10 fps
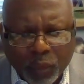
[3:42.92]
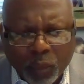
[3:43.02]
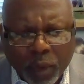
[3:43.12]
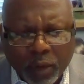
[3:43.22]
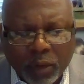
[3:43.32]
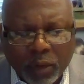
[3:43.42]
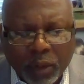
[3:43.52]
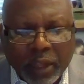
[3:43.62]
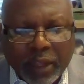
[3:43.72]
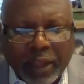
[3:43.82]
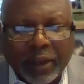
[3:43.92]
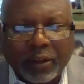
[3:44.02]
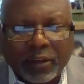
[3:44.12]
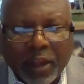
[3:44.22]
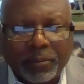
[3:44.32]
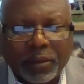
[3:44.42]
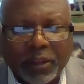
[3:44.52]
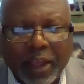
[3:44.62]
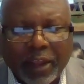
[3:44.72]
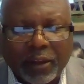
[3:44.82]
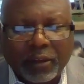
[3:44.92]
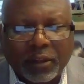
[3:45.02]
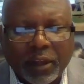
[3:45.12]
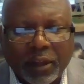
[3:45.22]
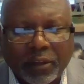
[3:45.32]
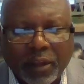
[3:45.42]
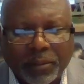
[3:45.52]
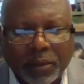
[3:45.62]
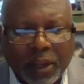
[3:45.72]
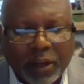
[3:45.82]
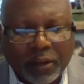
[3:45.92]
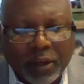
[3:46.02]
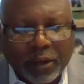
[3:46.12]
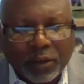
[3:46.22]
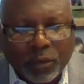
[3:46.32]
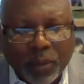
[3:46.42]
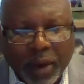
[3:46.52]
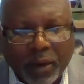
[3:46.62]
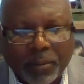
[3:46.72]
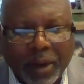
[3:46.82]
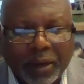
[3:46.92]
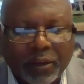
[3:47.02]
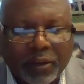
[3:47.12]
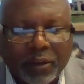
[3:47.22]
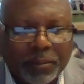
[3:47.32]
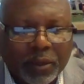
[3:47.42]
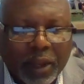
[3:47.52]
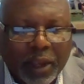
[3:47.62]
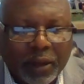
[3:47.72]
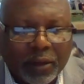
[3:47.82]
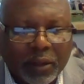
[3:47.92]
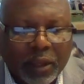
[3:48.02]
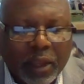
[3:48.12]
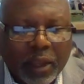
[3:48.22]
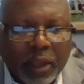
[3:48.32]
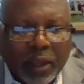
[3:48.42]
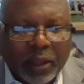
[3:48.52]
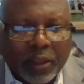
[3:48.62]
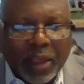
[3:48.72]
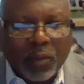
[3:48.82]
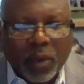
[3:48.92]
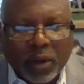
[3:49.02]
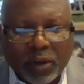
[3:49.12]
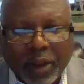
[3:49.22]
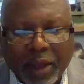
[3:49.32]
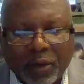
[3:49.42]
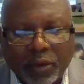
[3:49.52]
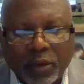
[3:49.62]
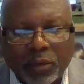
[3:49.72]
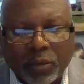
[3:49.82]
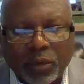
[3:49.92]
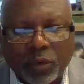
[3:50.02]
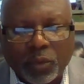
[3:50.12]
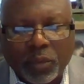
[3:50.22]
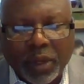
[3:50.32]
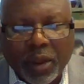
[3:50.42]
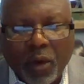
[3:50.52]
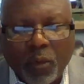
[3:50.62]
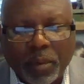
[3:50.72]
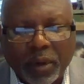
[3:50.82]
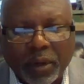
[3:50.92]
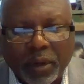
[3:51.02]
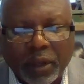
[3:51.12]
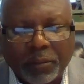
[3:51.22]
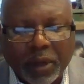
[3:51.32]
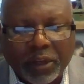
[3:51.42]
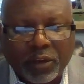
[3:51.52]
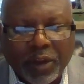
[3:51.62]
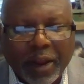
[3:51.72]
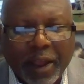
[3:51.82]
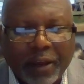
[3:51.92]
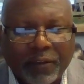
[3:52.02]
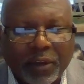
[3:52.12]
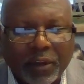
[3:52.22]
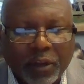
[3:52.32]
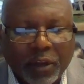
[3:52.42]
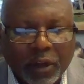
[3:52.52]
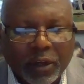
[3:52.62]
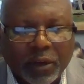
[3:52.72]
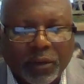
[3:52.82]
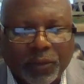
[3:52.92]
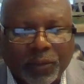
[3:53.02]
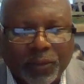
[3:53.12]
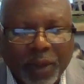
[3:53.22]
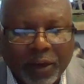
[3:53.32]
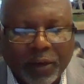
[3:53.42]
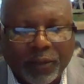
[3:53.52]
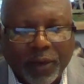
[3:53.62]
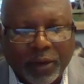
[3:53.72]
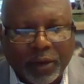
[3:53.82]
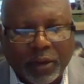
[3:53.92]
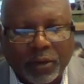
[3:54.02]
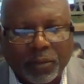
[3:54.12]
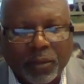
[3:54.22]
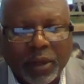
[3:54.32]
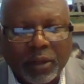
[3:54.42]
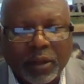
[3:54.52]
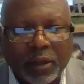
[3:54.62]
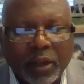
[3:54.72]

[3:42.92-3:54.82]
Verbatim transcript: Well, in some states it is rare, but in some states they will allow you to reopen it, but you got to have a good, very, very good reason.